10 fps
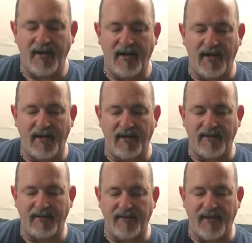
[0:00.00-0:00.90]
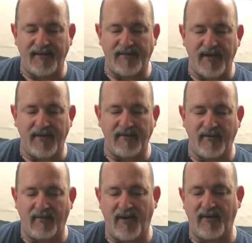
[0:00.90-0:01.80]
and they said, "You
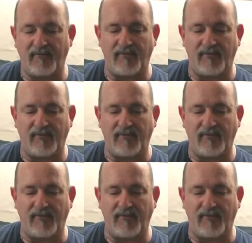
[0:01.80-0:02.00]
know what?